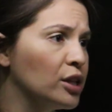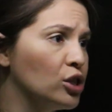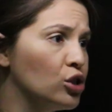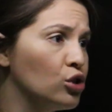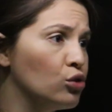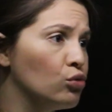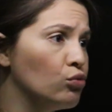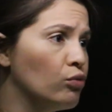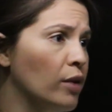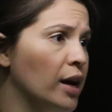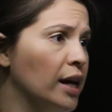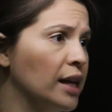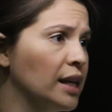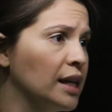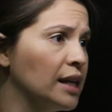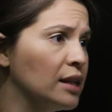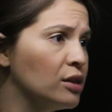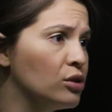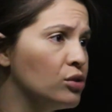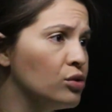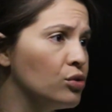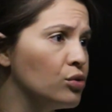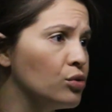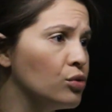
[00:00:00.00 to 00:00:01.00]
to run
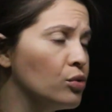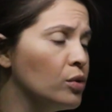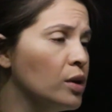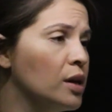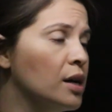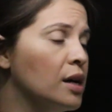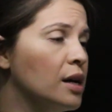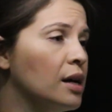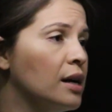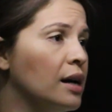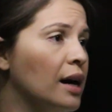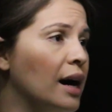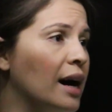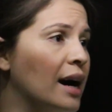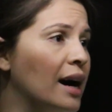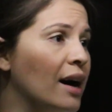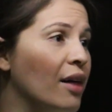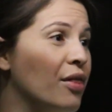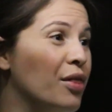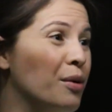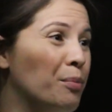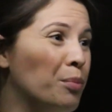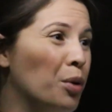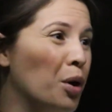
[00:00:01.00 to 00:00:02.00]
into
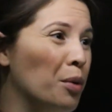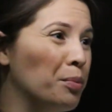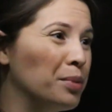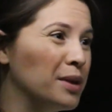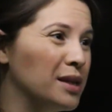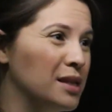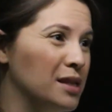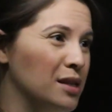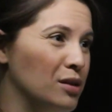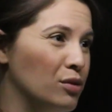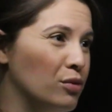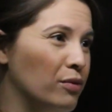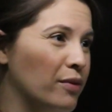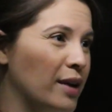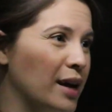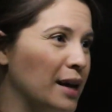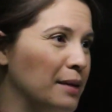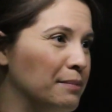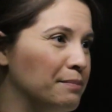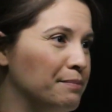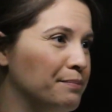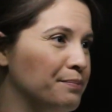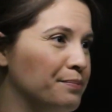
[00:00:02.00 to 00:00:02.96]
the popliteal vein.